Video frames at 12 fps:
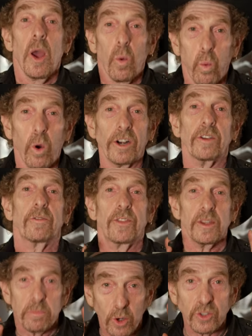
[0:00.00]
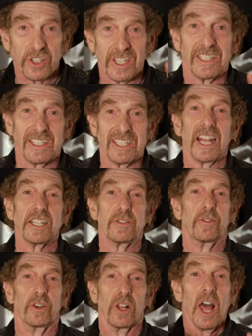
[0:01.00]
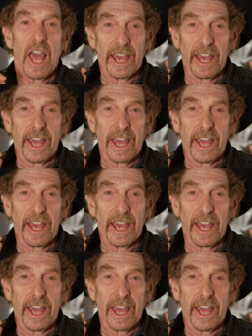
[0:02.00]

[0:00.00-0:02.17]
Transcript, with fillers: one of the most successful